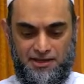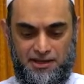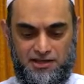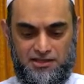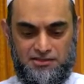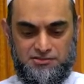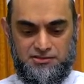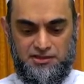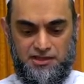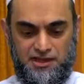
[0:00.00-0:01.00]
As
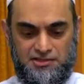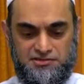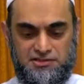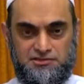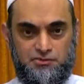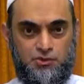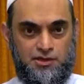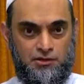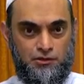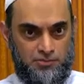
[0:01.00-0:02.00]
there's a
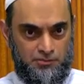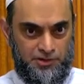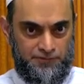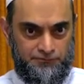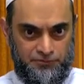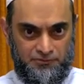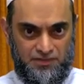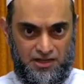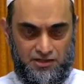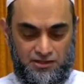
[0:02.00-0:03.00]
one human being,
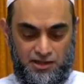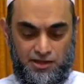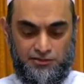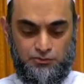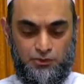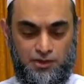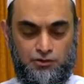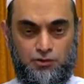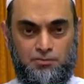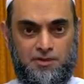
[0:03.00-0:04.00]
in
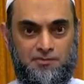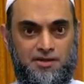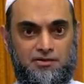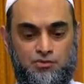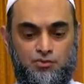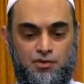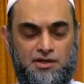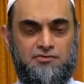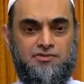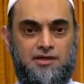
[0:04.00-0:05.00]
one human being,
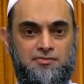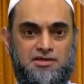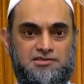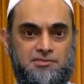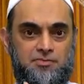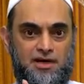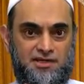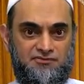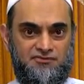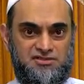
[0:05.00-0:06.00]
one of them is a
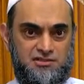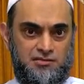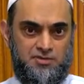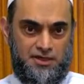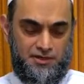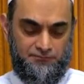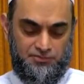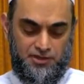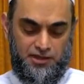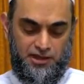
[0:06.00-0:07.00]
body, physical body,
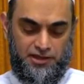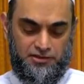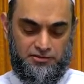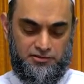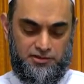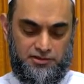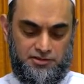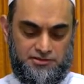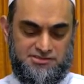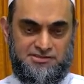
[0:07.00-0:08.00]
and
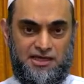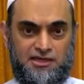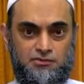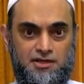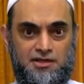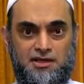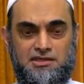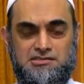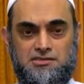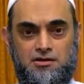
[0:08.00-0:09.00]
the second one
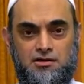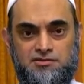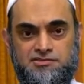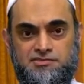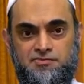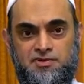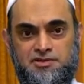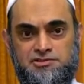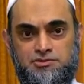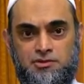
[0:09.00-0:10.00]
is called
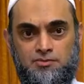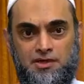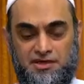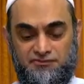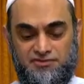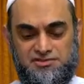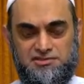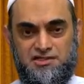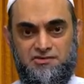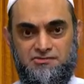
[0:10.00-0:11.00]
spiritual body, which
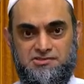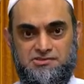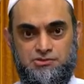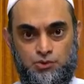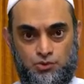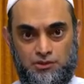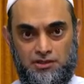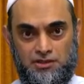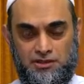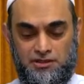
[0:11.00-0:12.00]
is our soul.
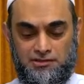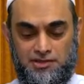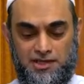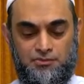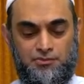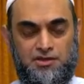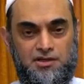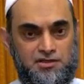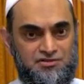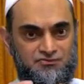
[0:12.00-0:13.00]
Like we
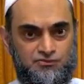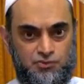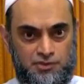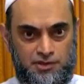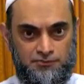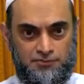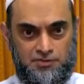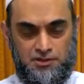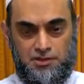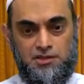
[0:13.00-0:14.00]
eat the food,
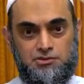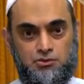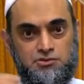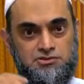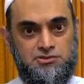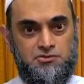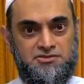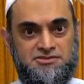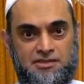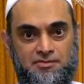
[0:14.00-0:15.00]
it goes into
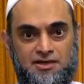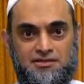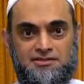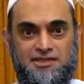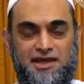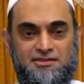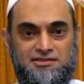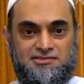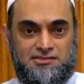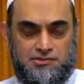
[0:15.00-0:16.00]
our stomach. That
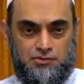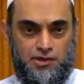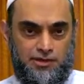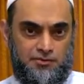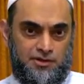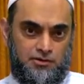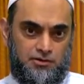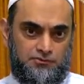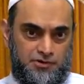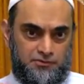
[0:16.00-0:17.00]
is a requirement
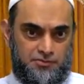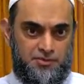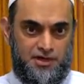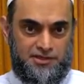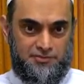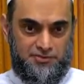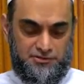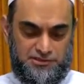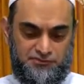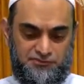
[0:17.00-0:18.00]
of our body,
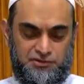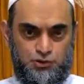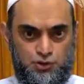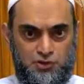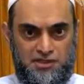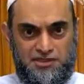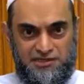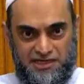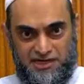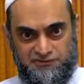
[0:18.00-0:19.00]
because if we do not eat
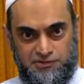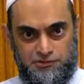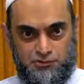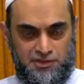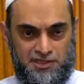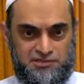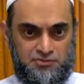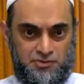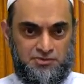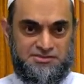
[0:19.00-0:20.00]
that after 2 days,
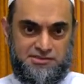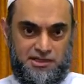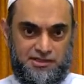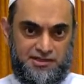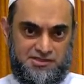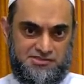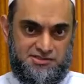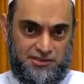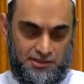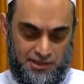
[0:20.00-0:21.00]
we will start getting
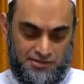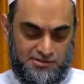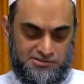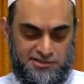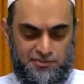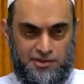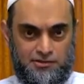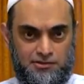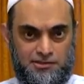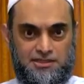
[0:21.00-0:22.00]
sick.
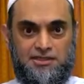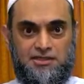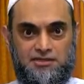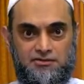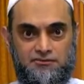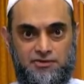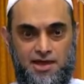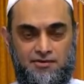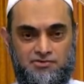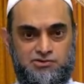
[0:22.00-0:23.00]
Similarly, we
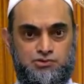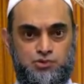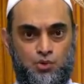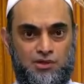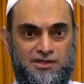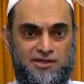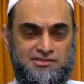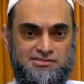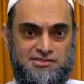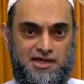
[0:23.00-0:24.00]
have a soul
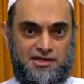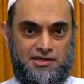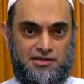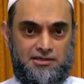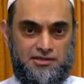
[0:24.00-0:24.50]
inside.